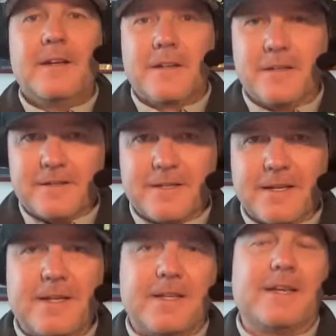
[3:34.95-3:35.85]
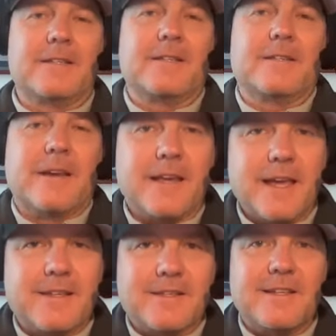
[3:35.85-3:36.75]
to the state of Texas, like
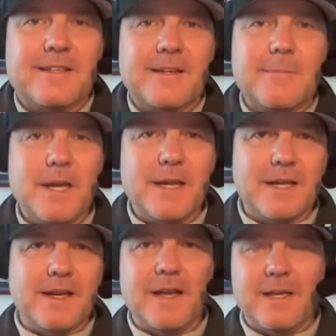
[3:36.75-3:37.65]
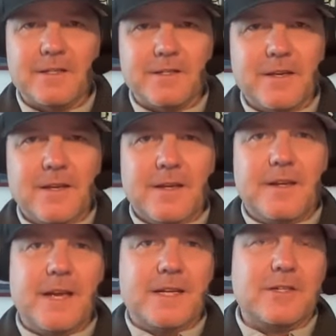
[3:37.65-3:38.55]
SEC Media Days
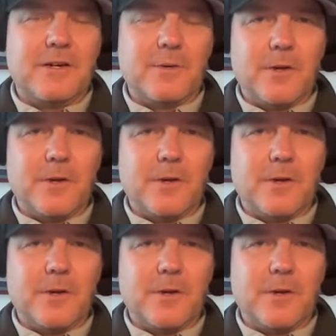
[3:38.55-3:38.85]
next year.